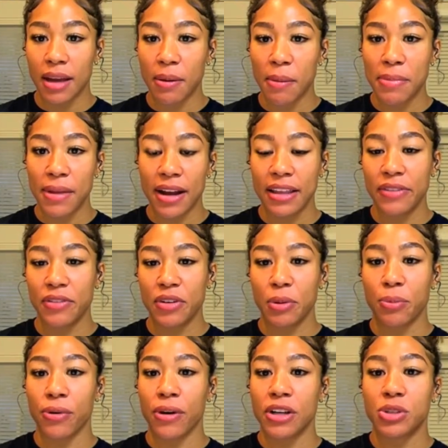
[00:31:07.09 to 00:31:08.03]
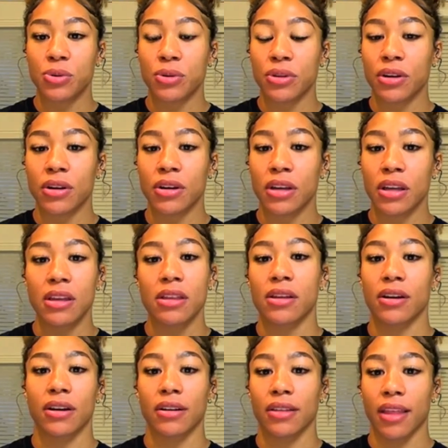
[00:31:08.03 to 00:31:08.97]
I'm not even impressed with her
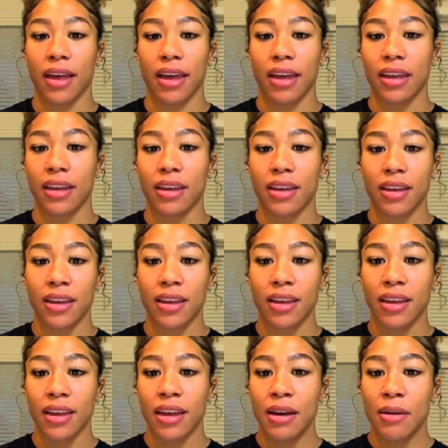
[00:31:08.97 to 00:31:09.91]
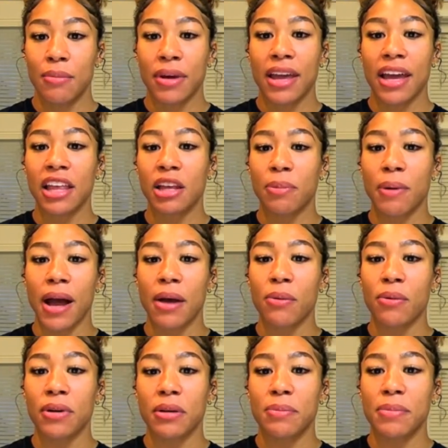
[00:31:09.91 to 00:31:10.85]
either. Like, Mikaela probably
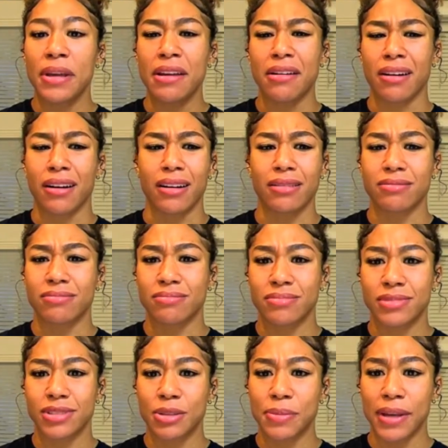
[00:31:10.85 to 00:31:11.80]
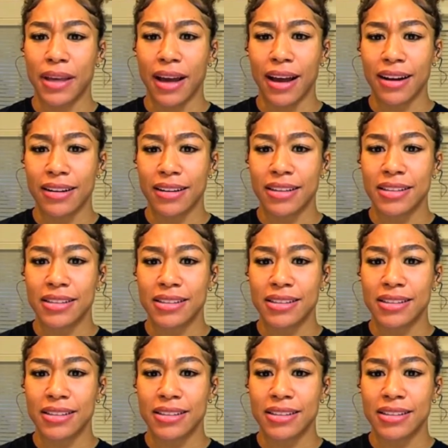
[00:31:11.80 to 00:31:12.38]
would have beat her, to be honest.